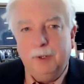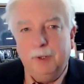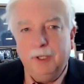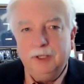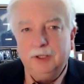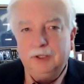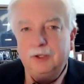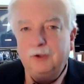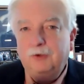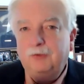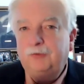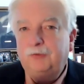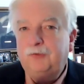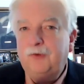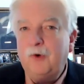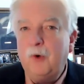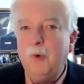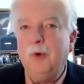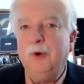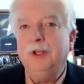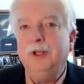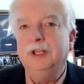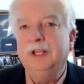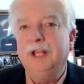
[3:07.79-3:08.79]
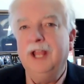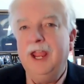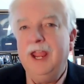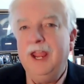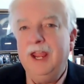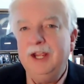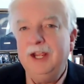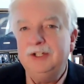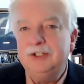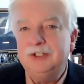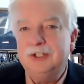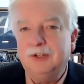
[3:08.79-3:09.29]
but the four
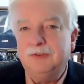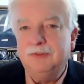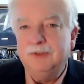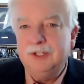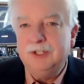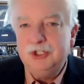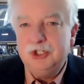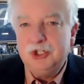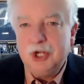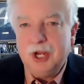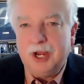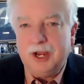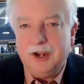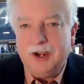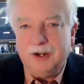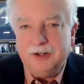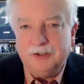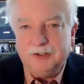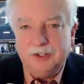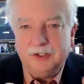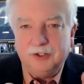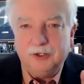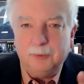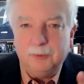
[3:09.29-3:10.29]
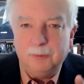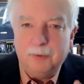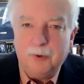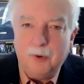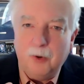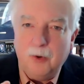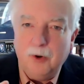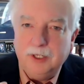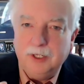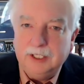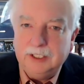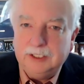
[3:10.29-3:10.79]
legs of the chair that are
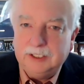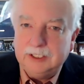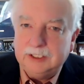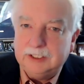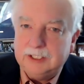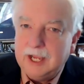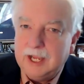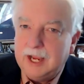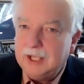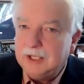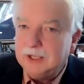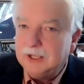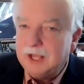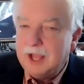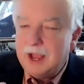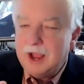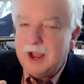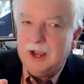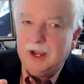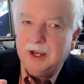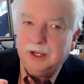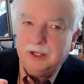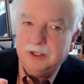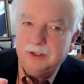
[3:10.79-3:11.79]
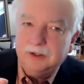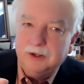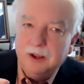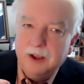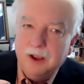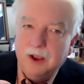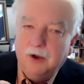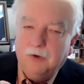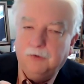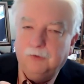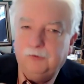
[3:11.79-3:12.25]
pointed at that lion